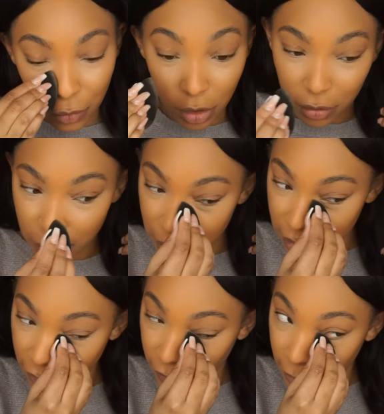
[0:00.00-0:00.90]
well,
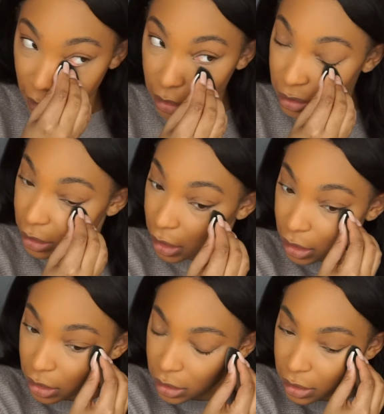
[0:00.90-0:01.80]
7 minutes
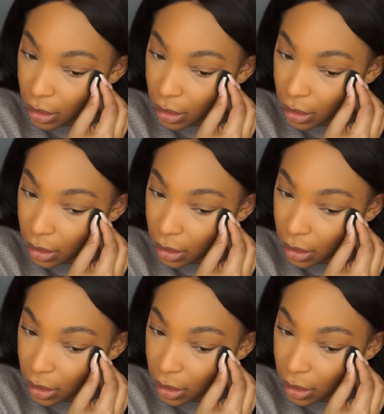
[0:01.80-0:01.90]
is